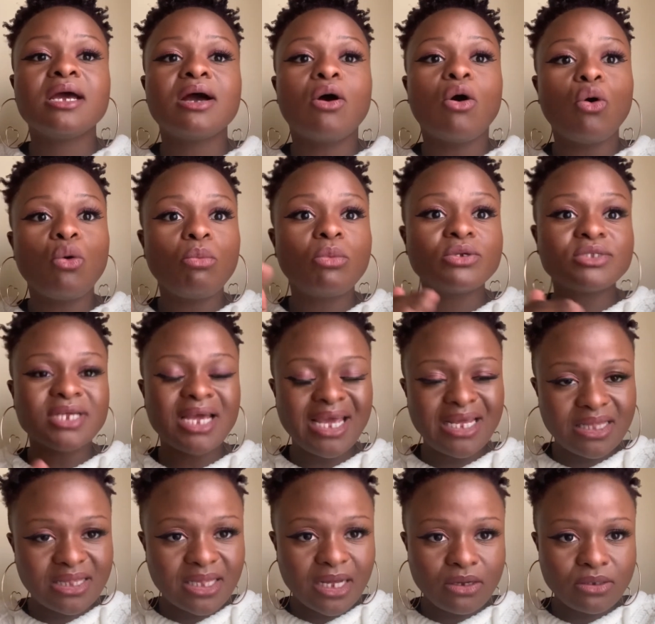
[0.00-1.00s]
almost
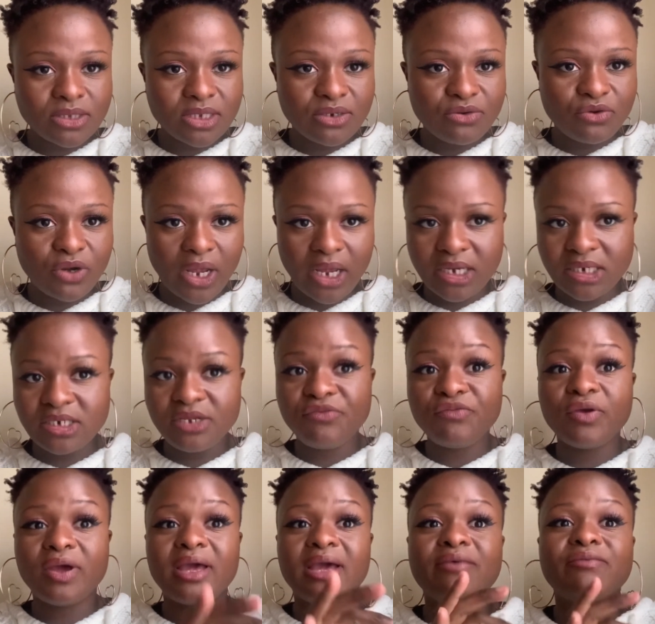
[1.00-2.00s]
8,000 rand if
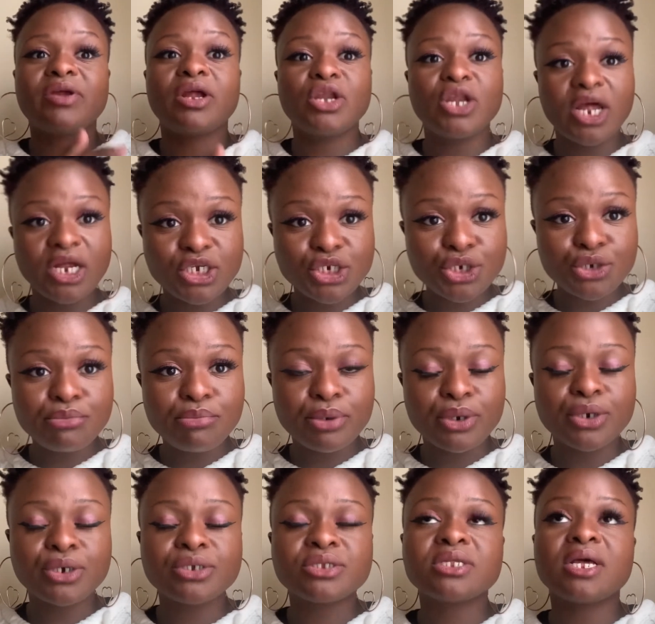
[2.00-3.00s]
you're having natural
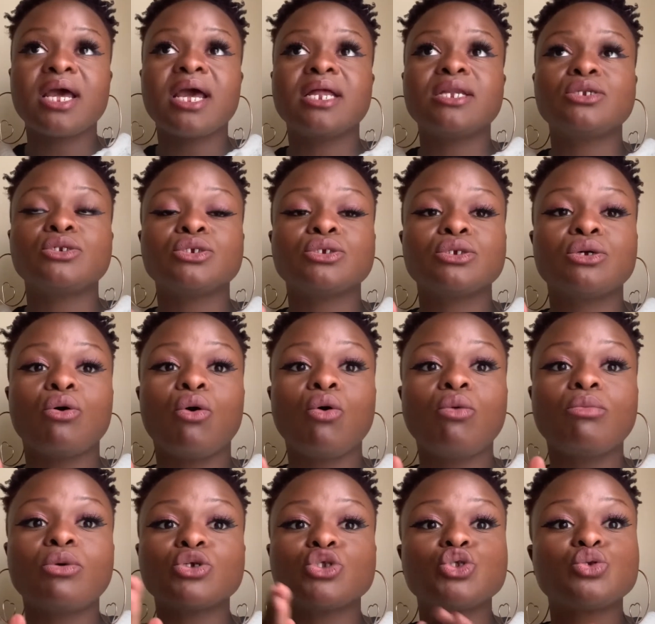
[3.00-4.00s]
birth and
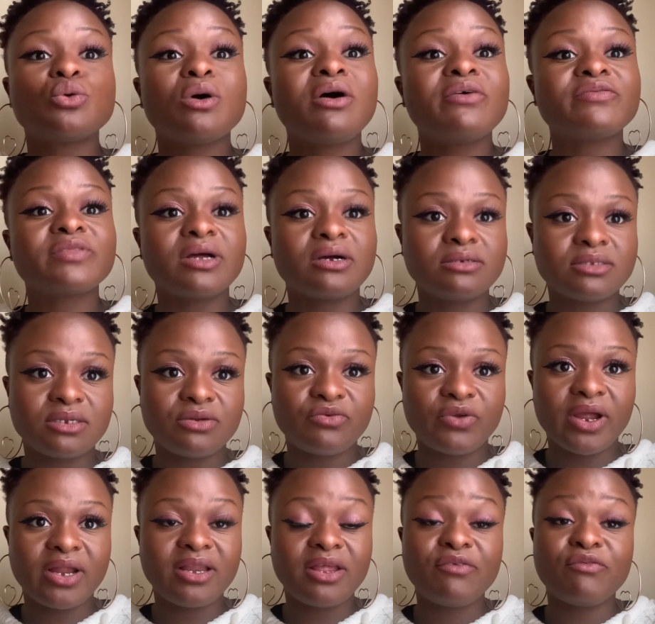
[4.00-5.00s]
almost 12,000
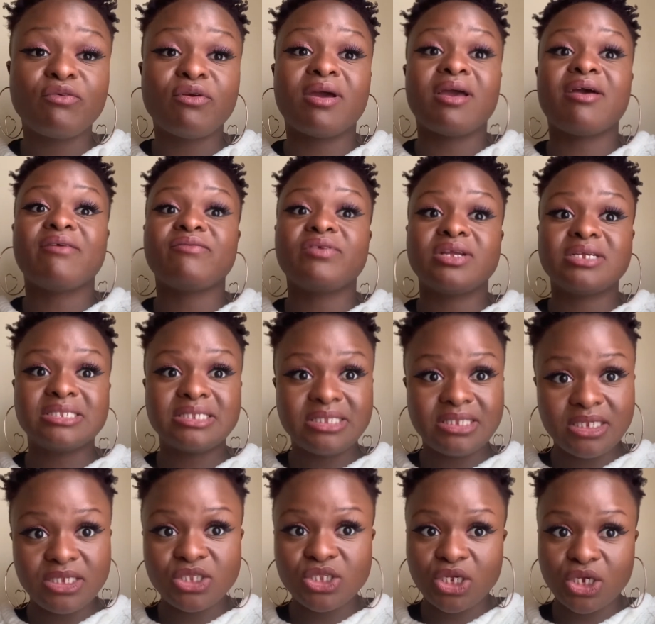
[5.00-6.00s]
rand if you're having
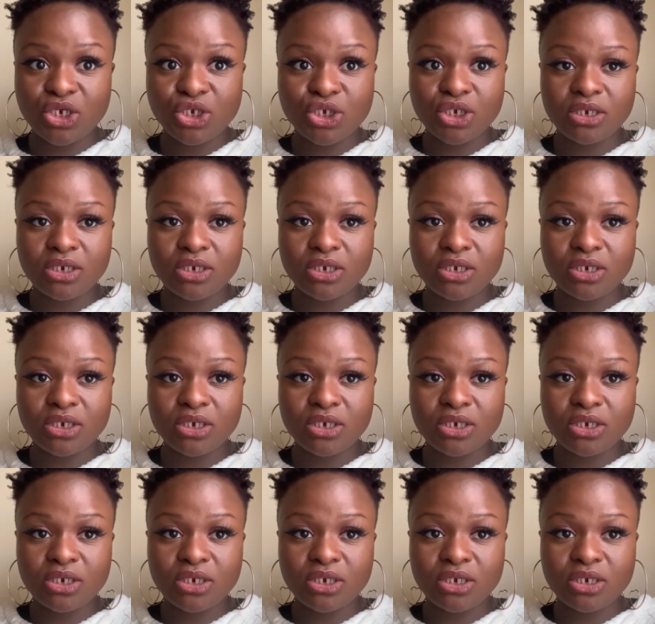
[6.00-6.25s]
C-section.